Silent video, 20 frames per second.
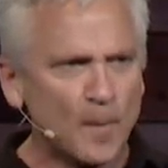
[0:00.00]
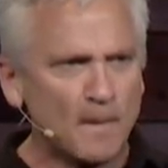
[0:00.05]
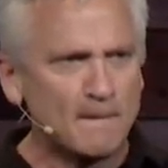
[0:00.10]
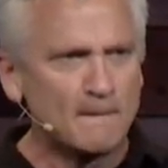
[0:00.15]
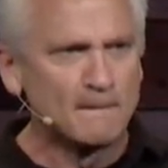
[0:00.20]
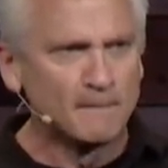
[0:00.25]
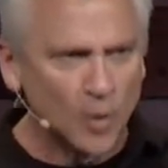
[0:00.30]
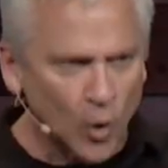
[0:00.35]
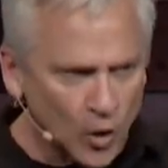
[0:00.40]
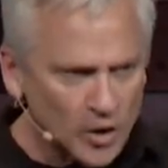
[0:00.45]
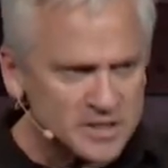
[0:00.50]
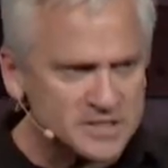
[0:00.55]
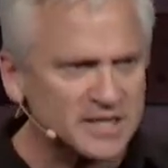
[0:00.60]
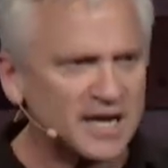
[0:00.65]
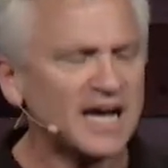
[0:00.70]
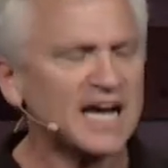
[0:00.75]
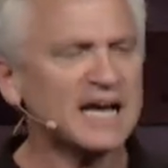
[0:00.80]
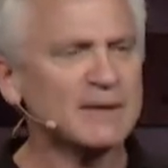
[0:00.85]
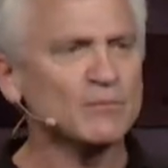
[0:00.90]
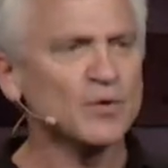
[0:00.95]
more
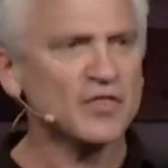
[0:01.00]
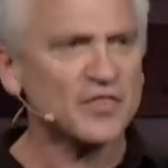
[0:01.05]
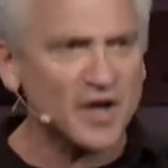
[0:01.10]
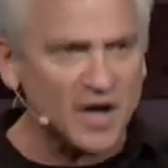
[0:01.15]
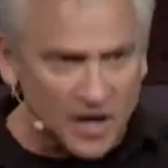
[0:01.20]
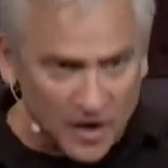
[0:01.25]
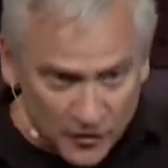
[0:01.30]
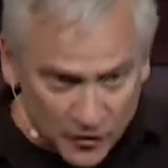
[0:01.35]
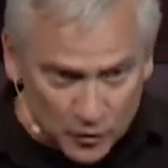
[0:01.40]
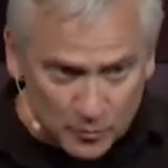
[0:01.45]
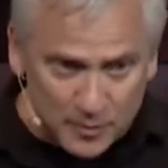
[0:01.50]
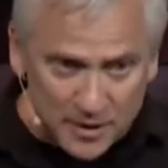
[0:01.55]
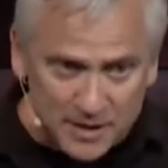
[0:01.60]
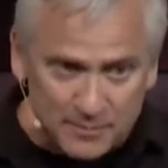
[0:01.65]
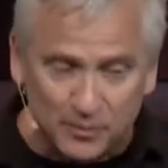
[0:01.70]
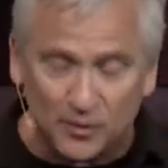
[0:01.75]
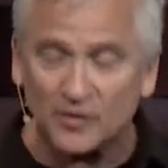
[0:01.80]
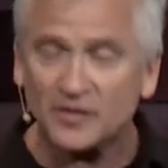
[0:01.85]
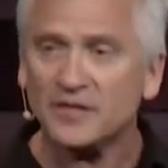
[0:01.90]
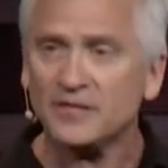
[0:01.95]
time with other
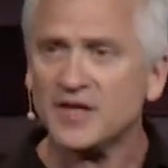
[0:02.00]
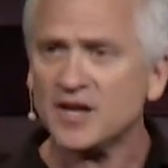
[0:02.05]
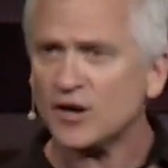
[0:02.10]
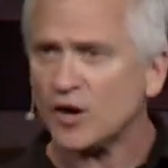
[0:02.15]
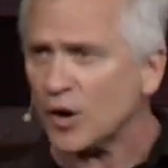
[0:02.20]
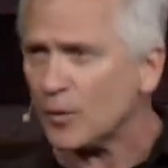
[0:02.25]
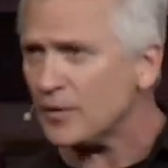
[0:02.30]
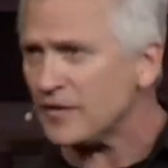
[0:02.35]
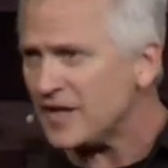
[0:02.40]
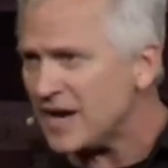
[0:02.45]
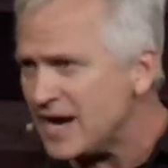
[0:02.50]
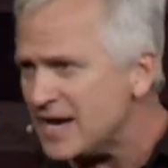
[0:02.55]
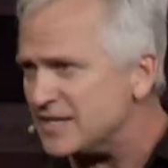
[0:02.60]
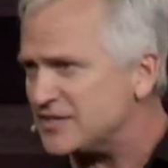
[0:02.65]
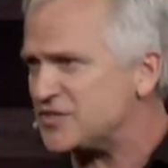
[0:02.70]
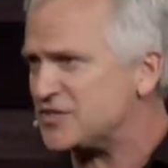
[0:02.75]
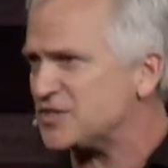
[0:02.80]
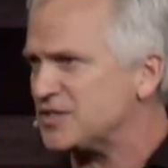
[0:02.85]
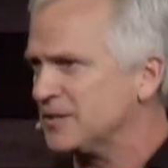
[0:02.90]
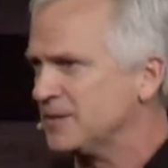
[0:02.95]
people than they are with
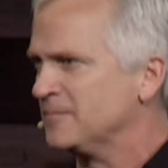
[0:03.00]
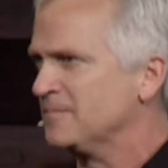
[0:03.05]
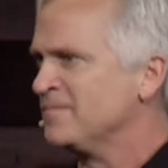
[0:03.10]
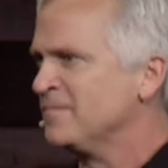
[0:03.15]
us.